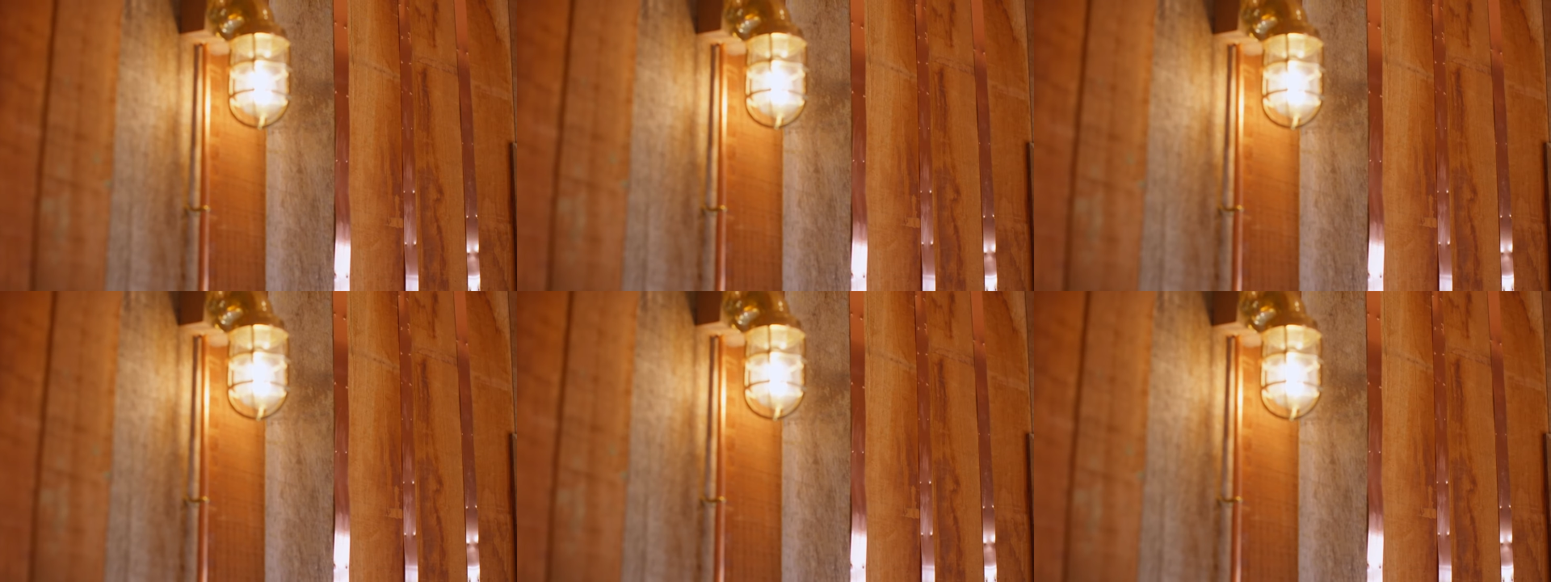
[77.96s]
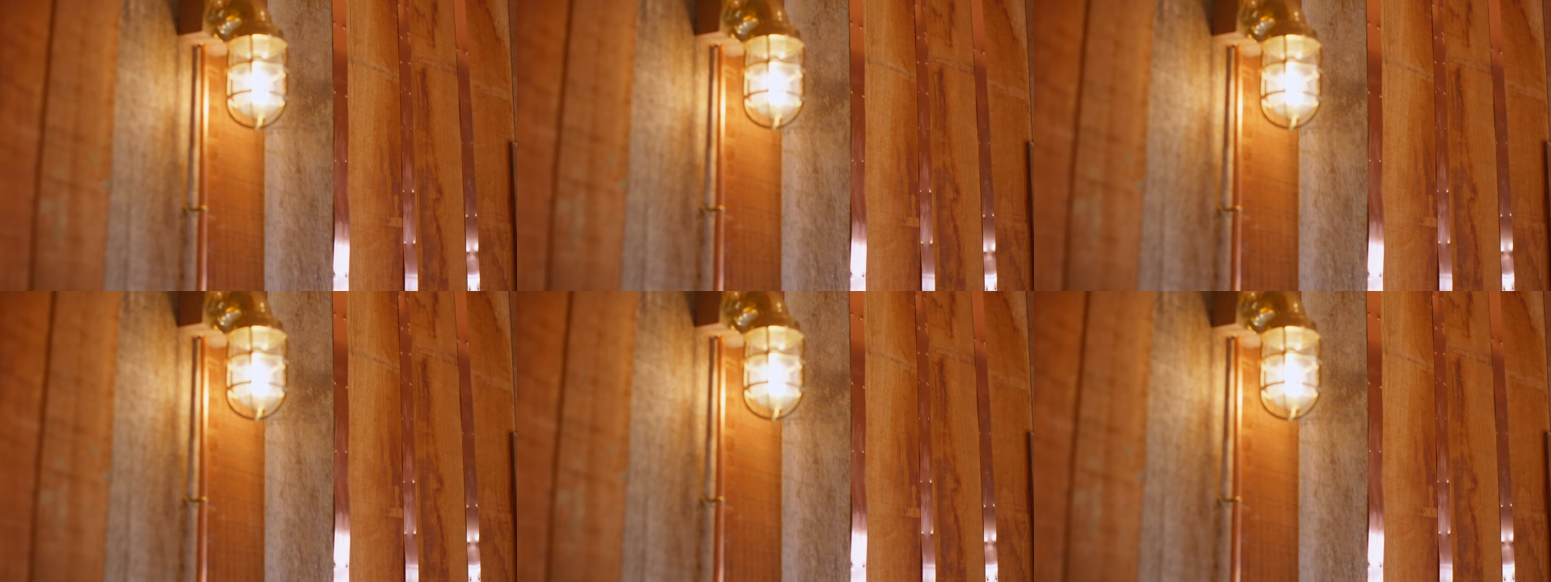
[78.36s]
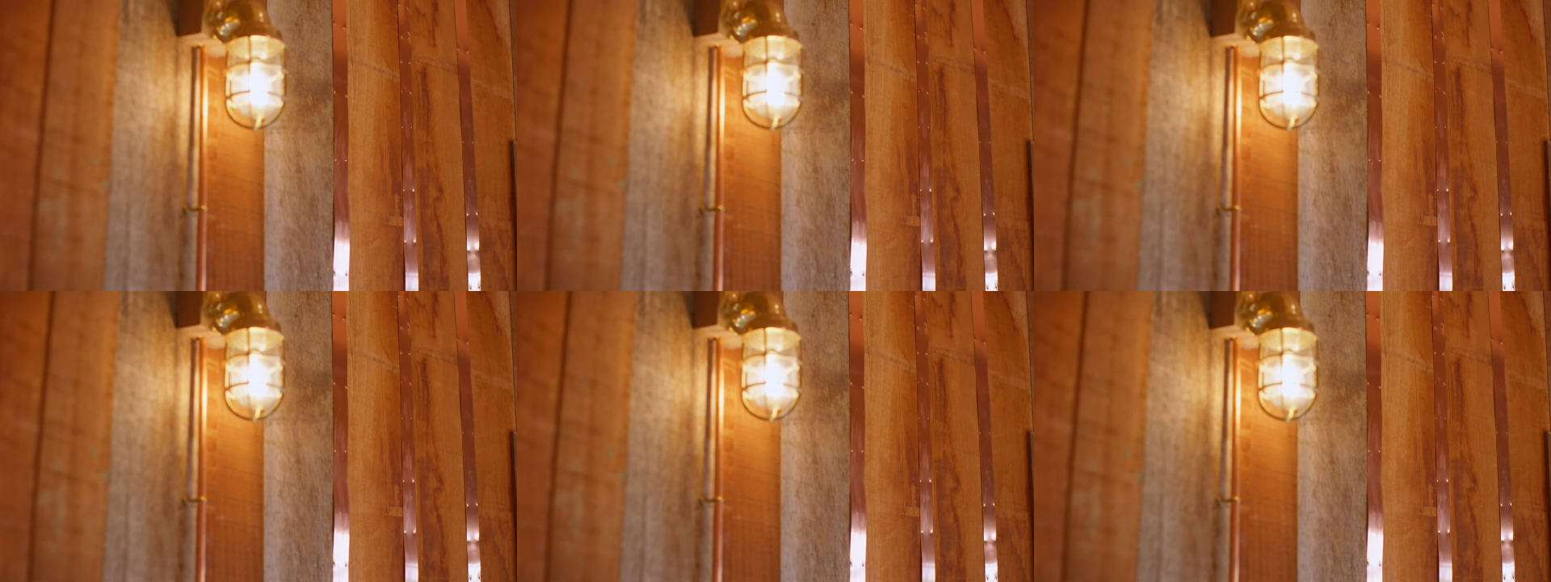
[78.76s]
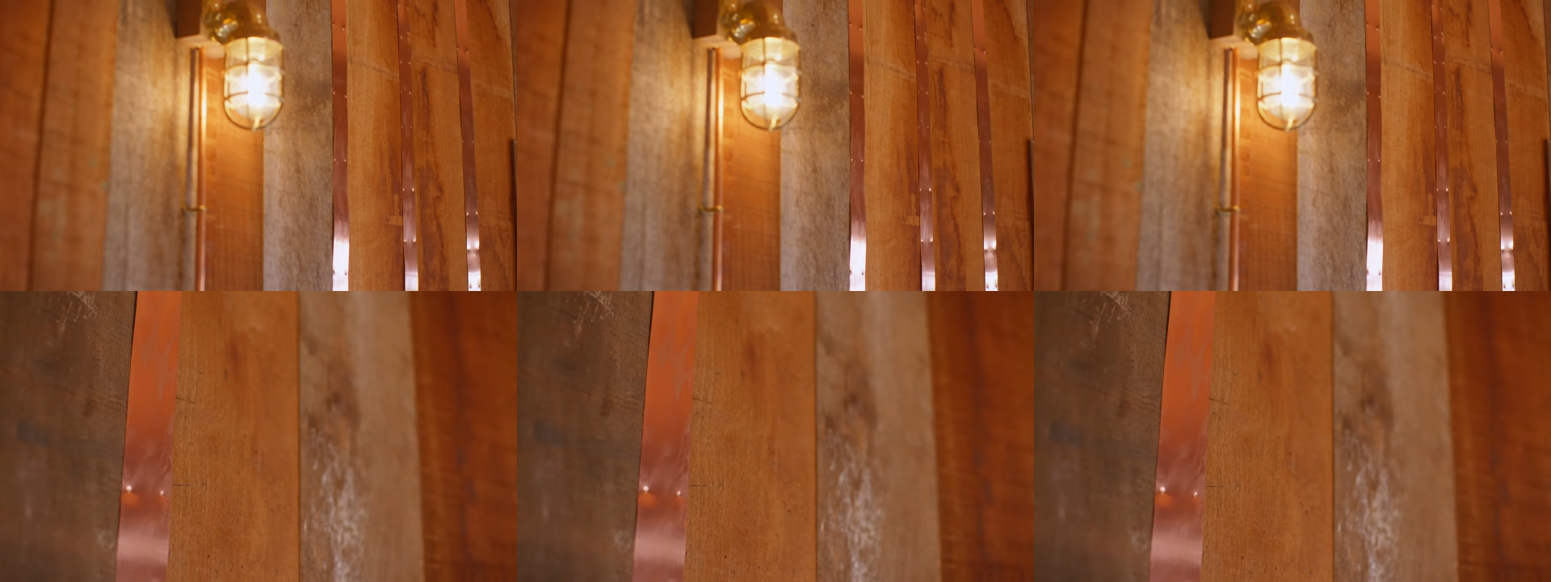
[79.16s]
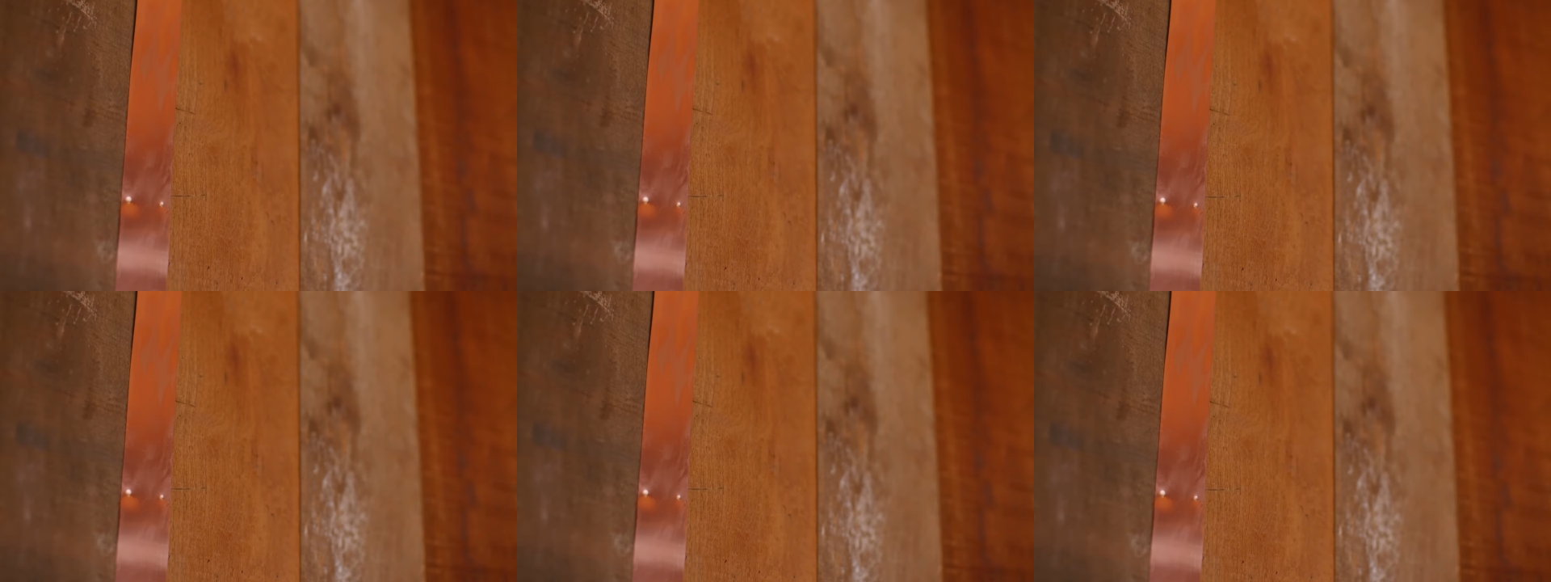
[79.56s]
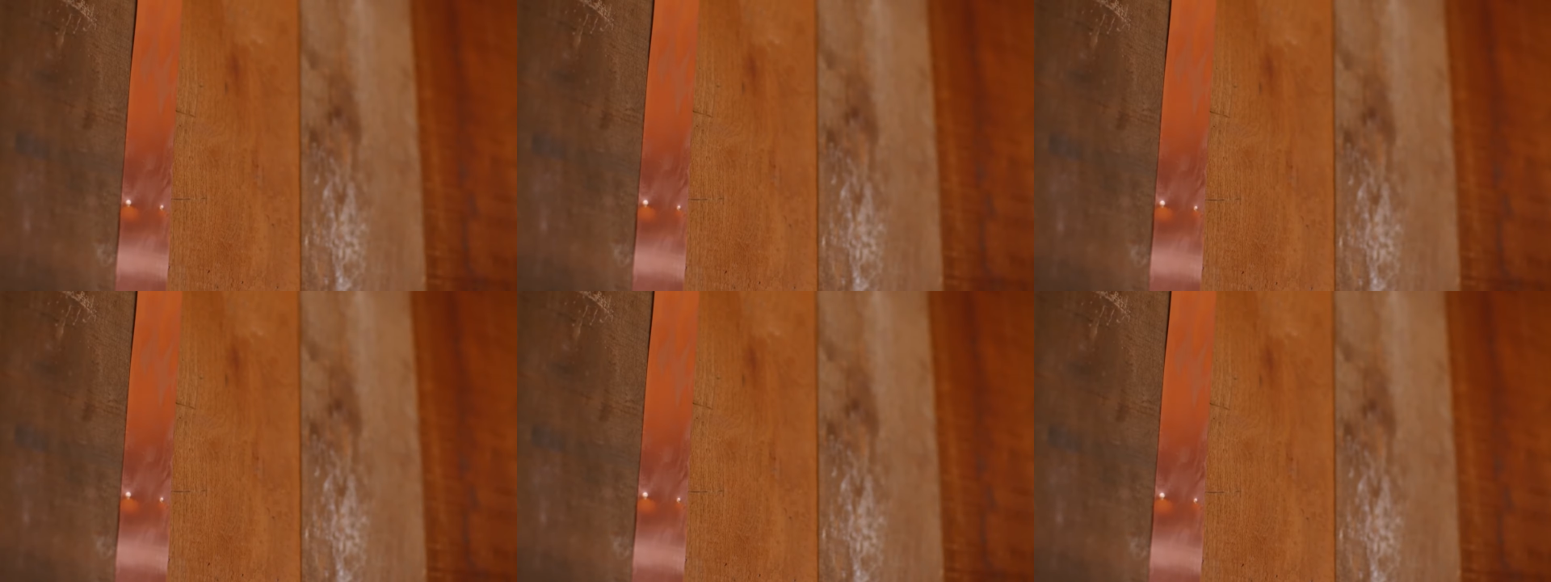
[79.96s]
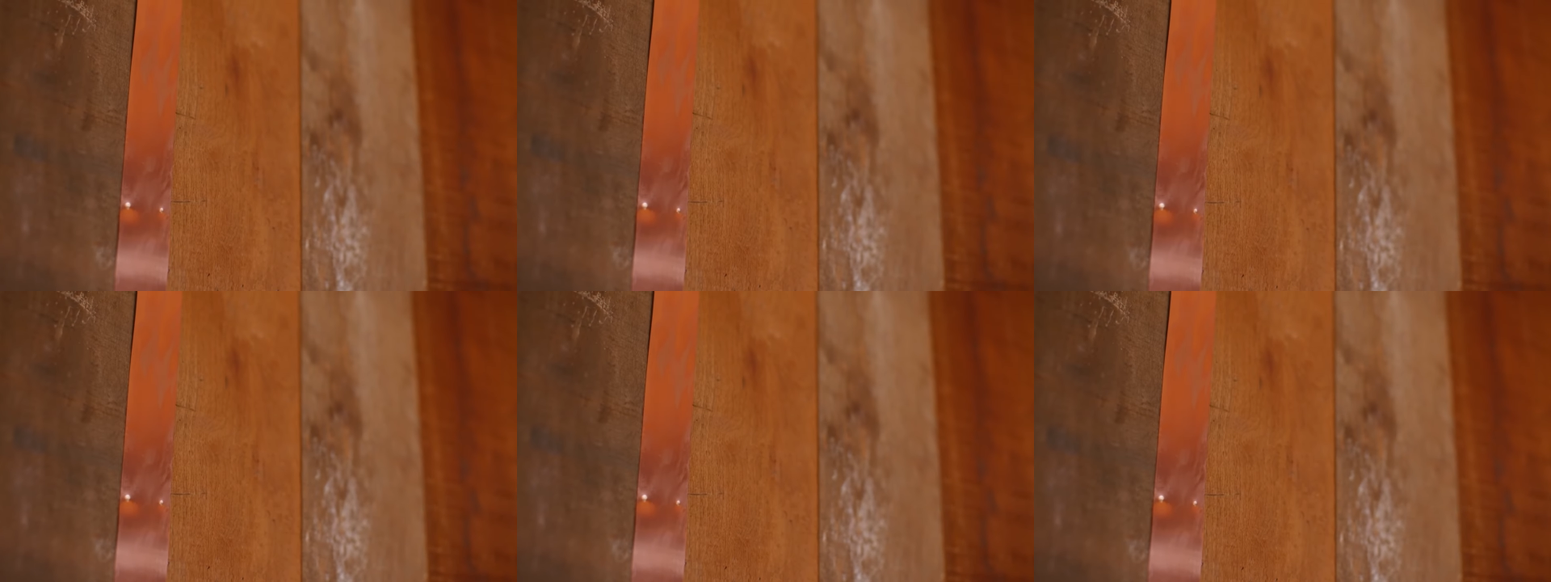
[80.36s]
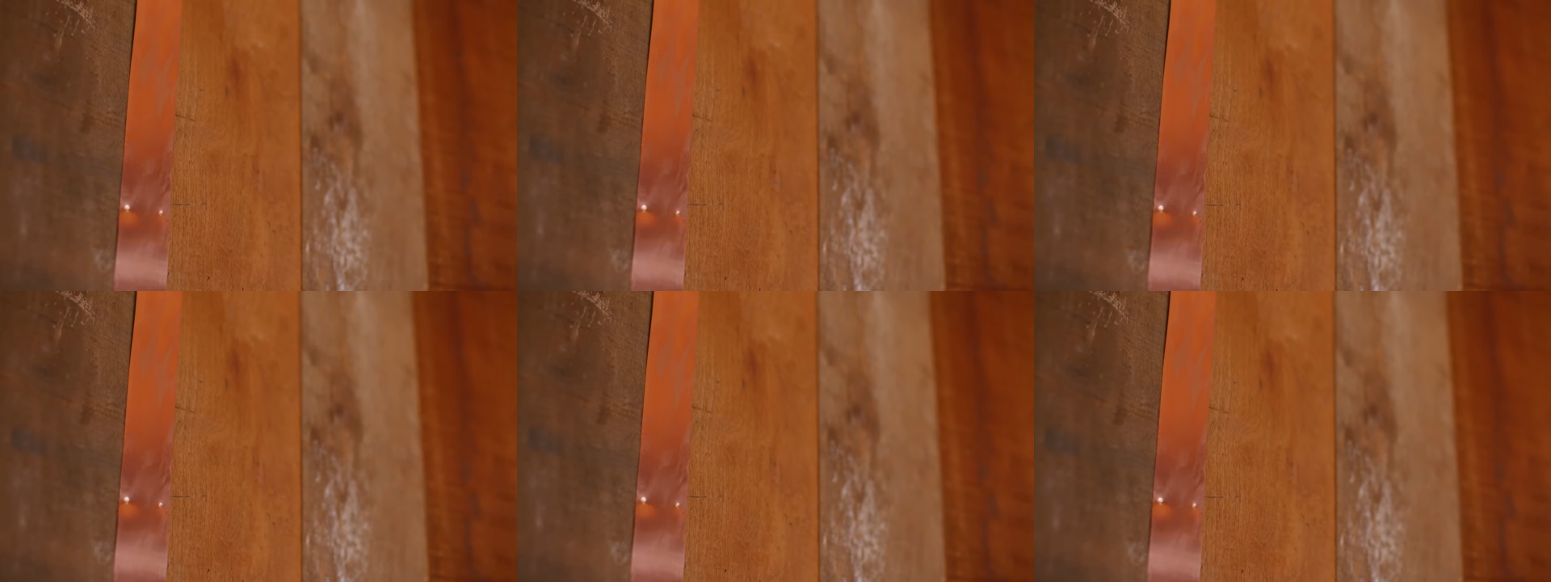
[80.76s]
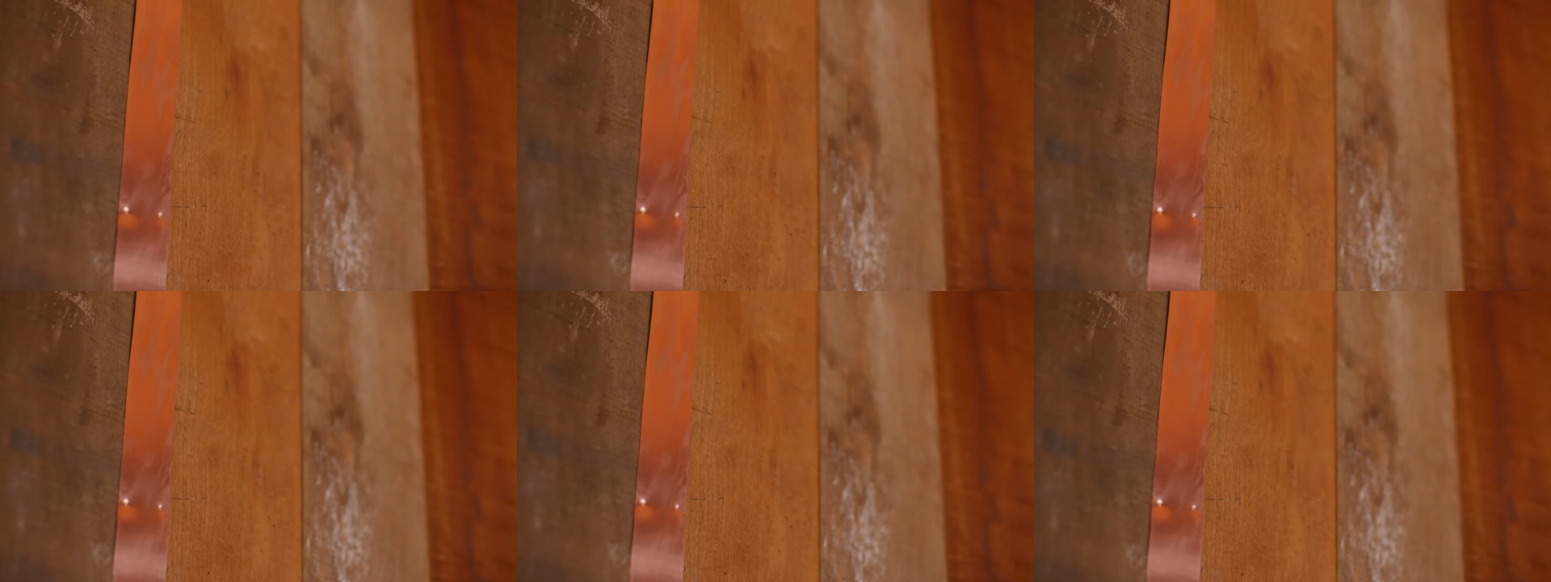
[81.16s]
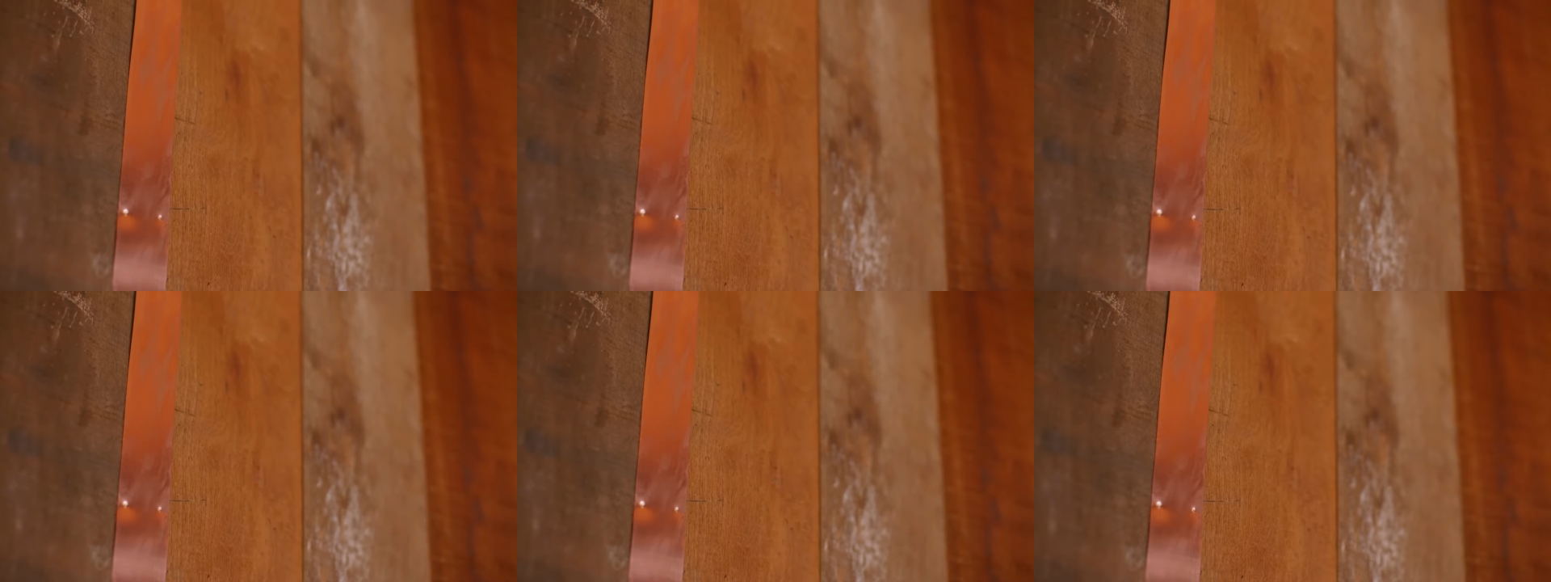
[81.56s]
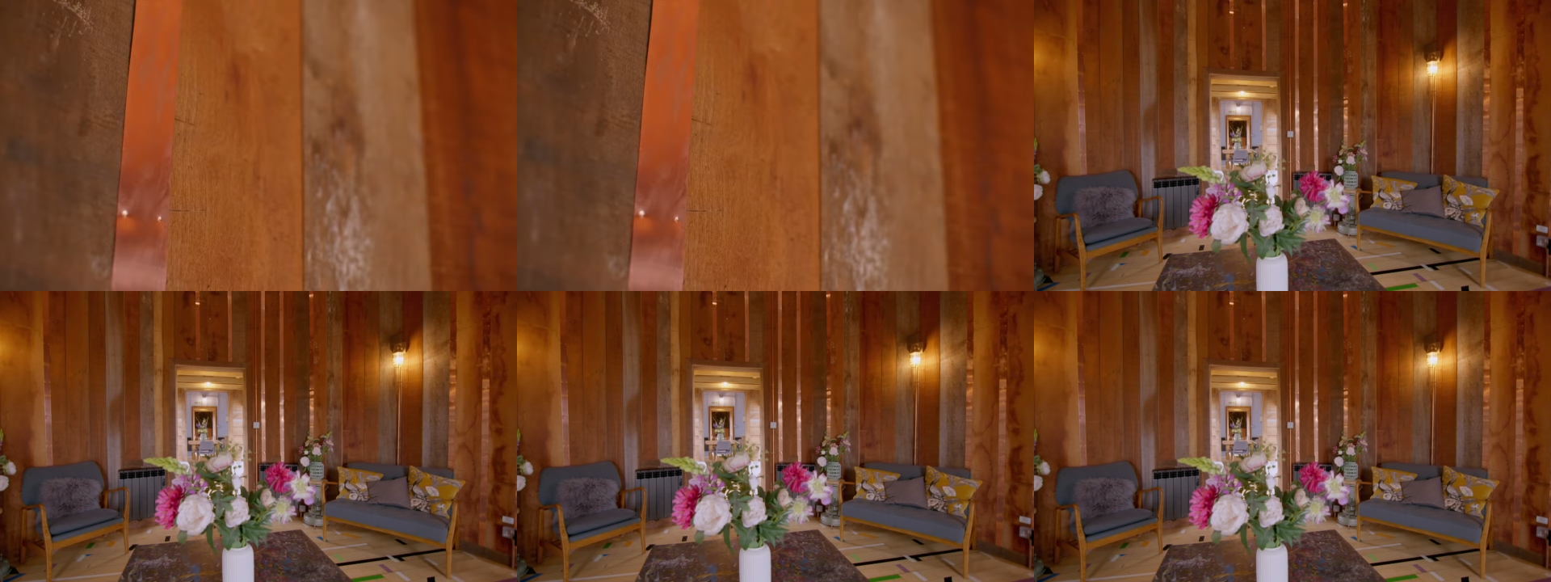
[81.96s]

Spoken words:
No face is visible, so there are no lips to read.